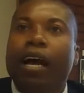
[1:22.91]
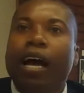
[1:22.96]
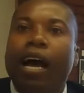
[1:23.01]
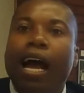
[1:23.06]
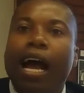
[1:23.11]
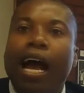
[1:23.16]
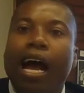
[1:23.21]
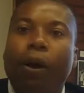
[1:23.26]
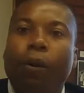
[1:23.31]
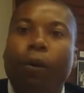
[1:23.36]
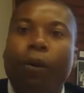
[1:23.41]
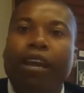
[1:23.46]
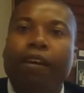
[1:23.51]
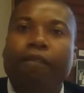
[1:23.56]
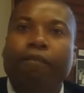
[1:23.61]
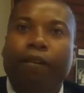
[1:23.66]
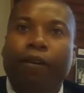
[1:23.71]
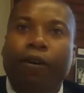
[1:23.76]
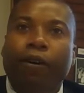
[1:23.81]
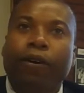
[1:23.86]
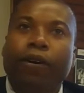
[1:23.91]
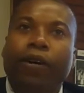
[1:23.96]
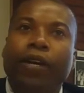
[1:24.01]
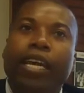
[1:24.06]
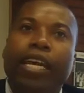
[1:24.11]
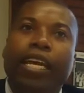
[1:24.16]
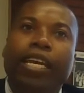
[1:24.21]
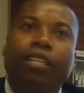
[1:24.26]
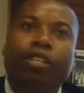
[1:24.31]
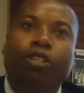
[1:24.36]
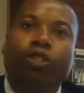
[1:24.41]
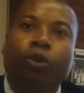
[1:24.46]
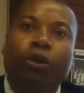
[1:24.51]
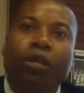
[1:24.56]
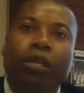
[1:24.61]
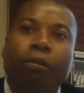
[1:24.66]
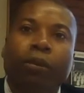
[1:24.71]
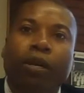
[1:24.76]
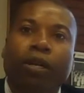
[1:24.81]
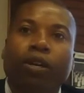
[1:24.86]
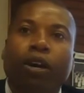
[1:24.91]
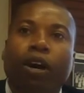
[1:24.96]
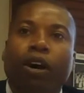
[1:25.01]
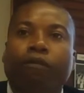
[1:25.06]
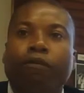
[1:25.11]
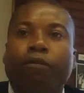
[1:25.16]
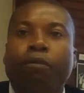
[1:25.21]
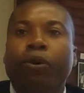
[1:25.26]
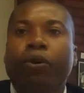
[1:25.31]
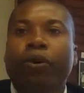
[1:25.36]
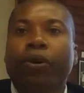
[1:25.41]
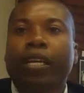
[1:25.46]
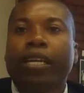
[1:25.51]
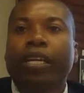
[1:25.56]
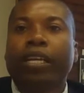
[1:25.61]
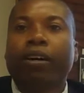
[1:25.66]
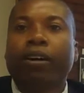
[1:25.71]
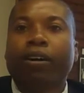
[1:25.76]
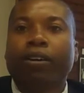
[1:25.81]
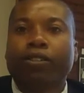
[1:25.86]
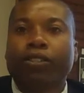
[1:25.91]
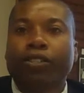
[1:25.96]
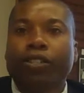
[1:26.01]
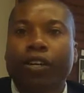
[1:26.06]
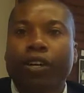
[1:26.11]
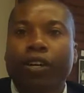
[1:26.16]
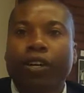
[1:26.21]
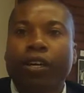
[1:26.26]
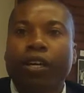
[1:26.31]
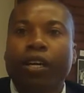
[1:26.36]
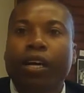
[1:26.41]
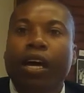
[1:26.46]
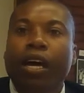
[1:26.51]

However, in the treatment of Buruli ulcer,